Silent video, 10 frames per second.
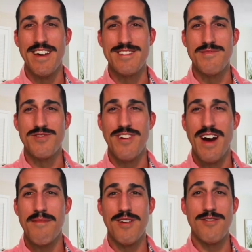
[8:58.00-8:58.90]

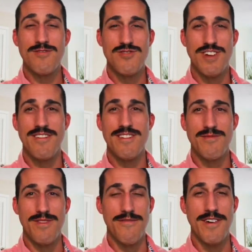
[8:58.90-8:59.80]
subscribe, and also share this
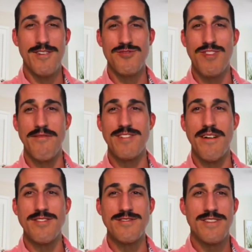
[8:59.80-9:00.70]
with a fellow travel
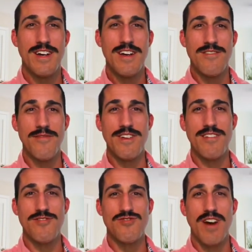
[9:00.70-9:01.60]
lover. New
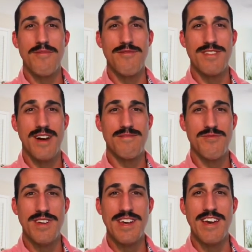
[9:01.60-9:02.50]
videos drop 3 times a
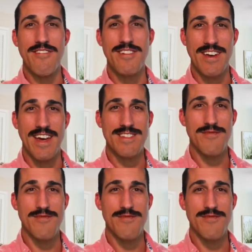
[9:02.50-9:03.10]
week here on the Castaway